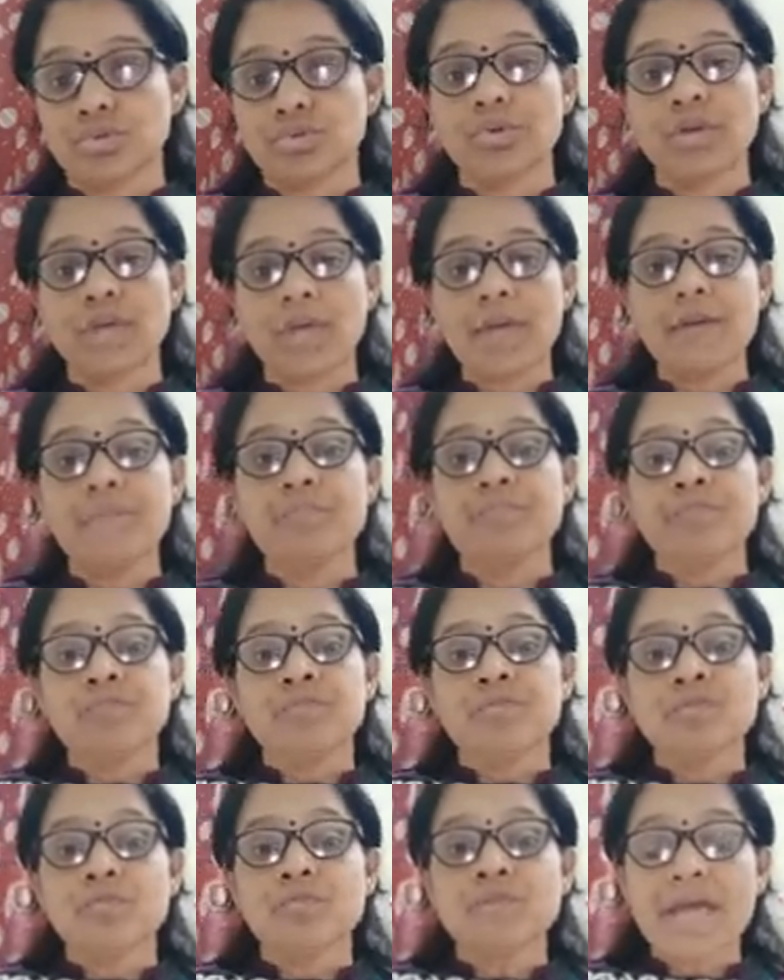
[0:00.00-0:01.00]
Okay.
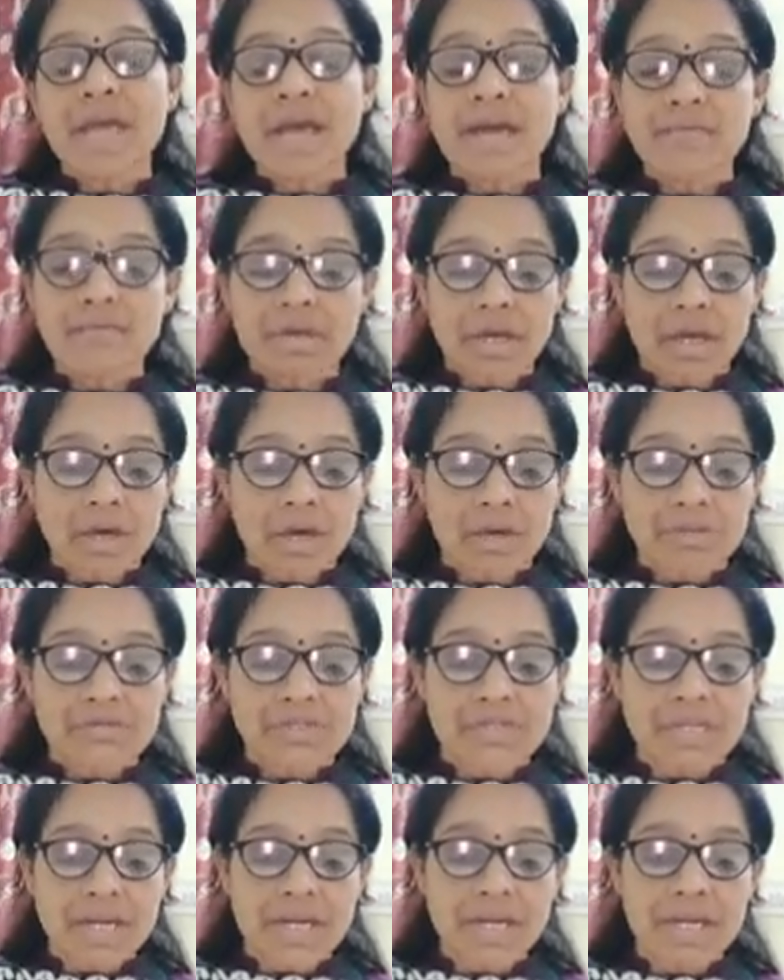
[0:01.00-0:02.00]
So we have
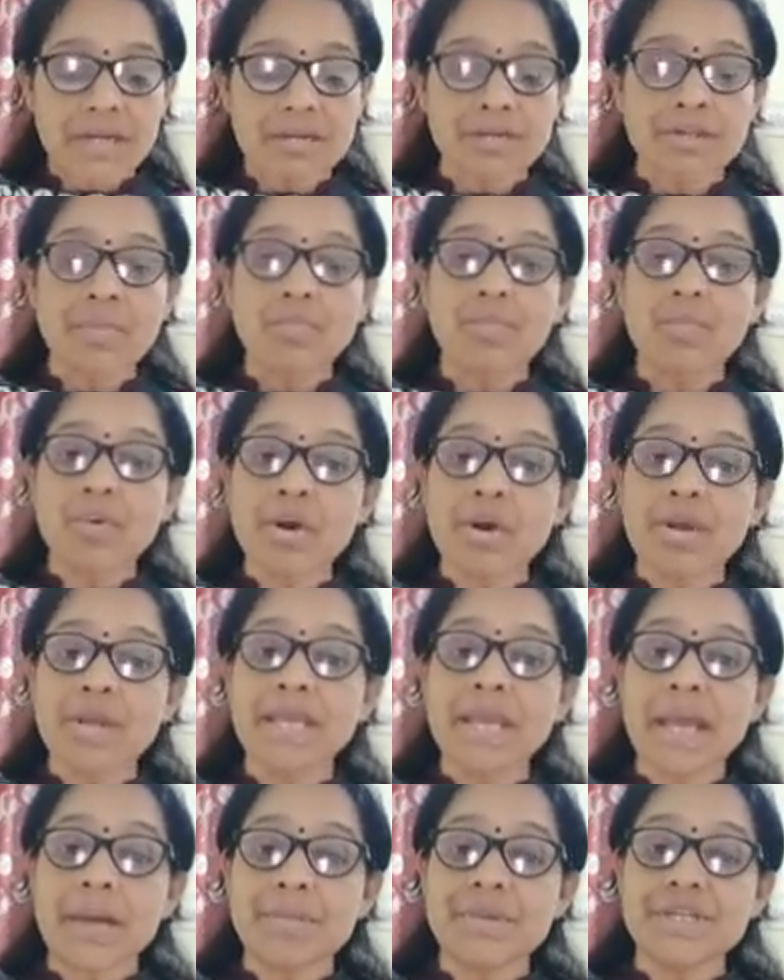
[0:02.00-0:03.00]
studied the per
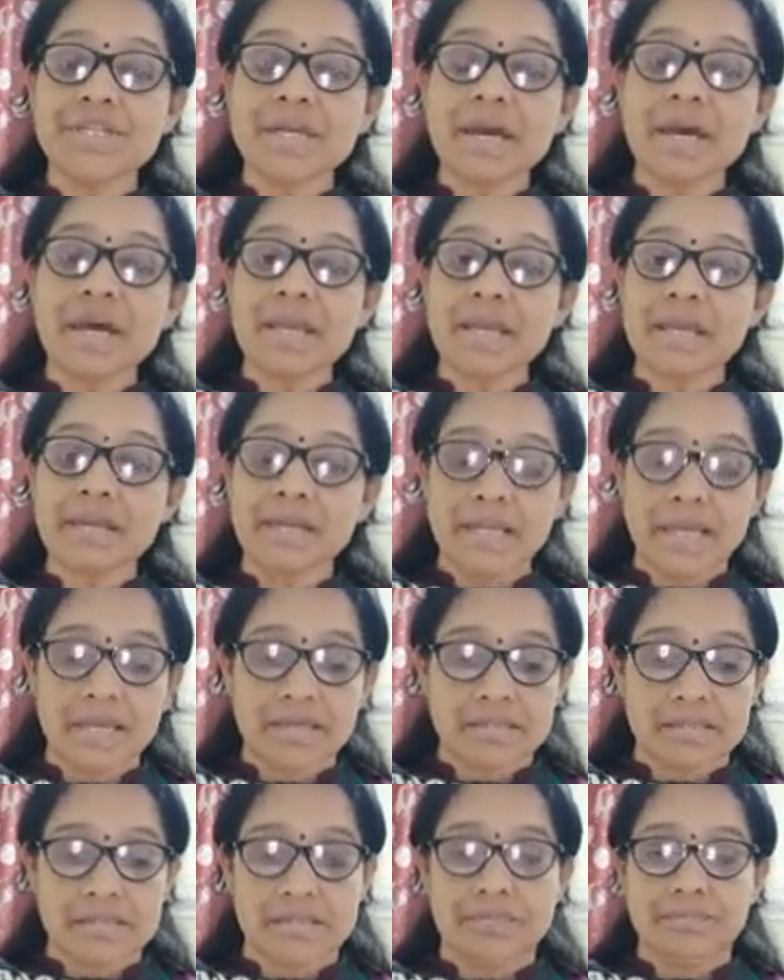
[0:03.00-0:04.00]
capita
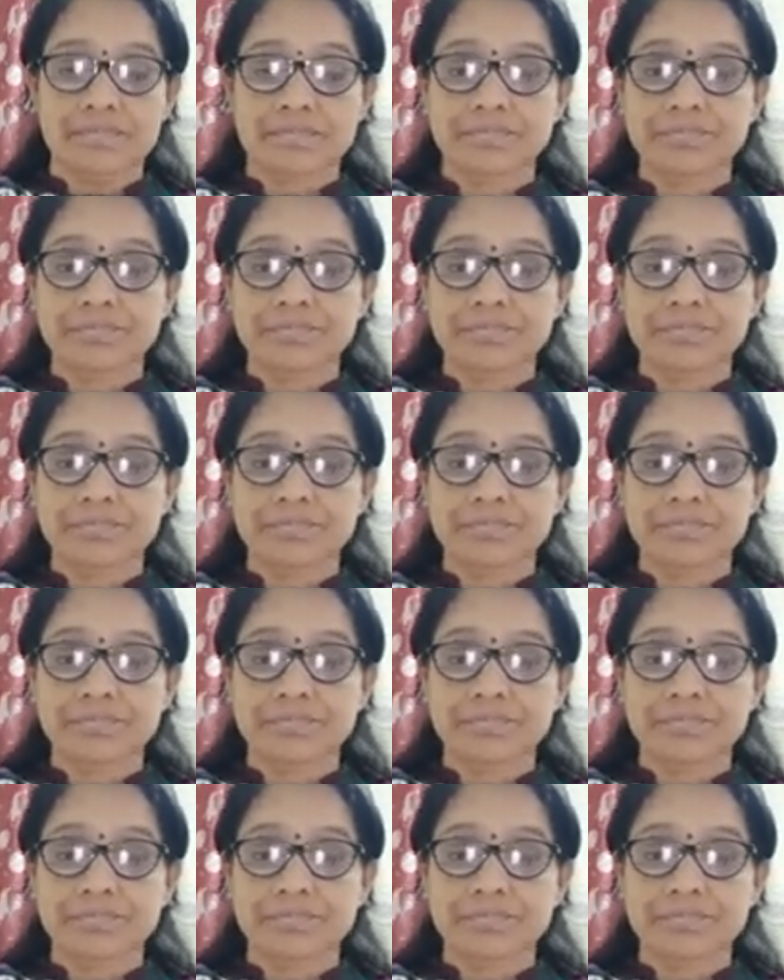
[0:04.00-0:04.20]
index,